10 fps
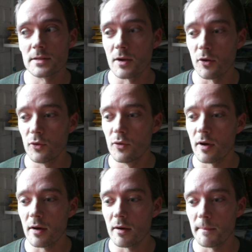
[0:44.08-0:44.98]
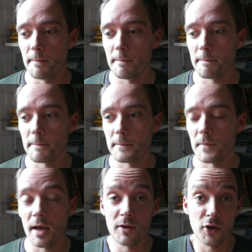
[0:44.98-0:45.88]
So
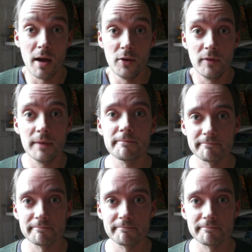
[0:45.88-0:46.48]
I got out of it.